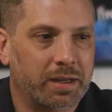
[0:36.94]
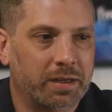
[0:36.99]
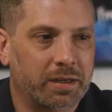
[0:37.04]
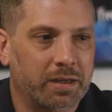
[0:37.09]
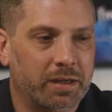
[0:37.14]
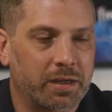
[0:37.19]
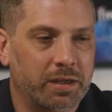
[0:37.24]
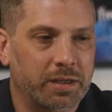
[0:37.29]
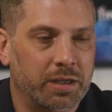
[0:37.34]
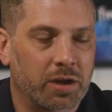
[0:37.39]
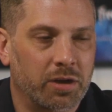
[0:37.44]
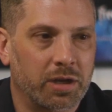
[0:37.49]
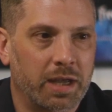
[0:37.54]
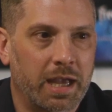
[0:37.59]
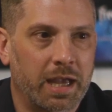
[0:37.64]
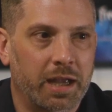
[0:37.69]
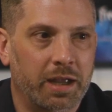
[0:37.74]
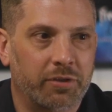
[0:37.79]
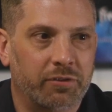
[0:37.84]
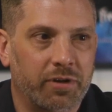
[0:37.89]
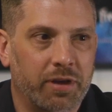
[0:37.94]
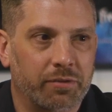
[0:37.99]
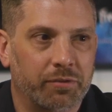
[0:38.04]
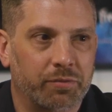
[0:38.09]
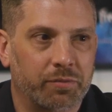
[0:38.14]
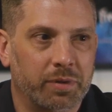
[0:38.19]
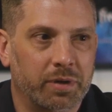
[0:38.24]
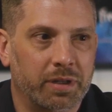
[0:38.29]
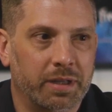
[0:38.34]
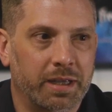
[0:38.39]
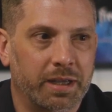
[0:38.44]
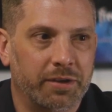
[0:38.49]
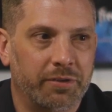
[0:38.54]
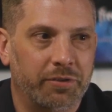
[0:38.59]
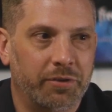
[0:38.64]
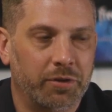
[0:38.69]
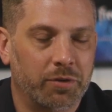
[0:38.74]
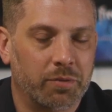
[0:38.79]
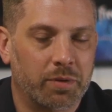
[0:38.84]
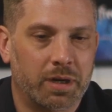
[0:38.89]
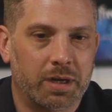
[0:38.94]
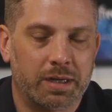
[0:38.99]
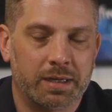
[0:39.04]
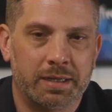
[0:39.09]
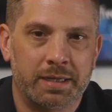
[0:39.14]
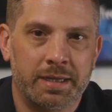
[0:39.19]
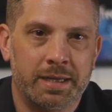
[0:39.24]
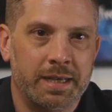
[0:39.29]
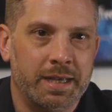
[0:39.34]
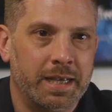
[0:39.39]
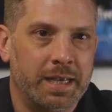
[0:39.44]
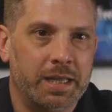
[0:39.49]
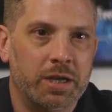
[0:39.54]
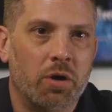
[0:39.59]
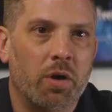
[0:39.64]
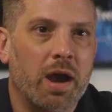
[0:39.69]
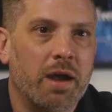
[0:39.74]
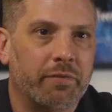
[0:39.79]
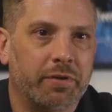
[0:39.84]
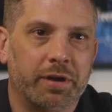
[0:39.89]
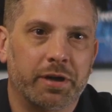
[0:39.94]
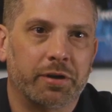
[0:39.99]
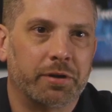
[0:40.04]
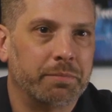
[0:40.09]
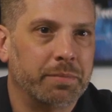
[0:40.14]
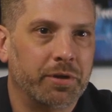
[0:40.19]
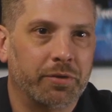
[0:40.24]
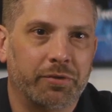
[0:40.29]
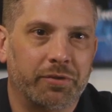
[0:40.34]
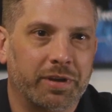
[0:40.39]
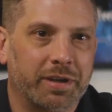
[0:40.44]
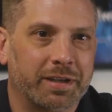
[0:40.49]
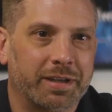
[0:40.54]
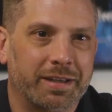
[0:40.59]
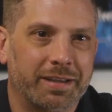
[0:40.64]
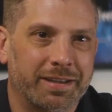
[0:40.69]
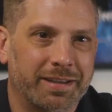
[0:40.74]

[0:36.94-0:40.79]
At a, a young age, I was really into uh, you know heavier music,